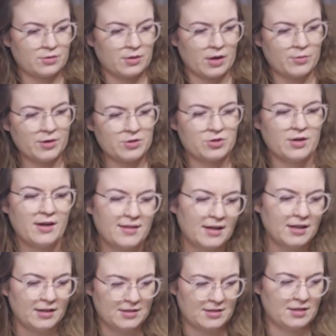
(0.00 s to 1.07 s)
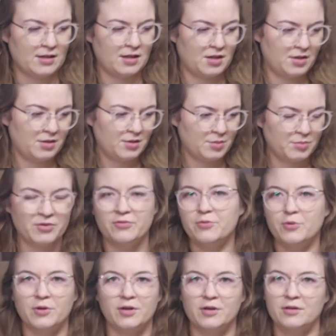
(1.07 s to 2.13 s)
want to try that idea
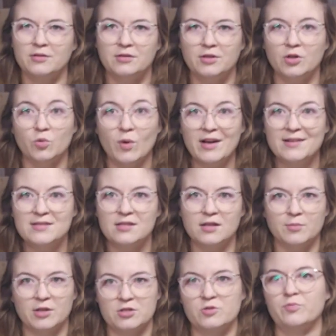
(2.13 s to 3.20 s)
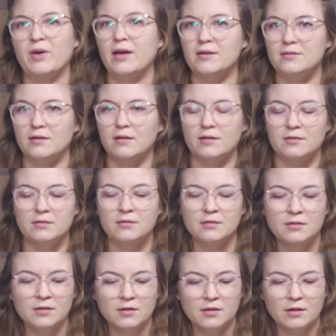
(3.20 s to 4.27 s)
before, you know, wasting a bunch of paint on
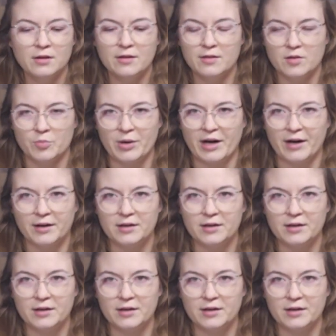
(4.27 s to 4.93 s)
the back.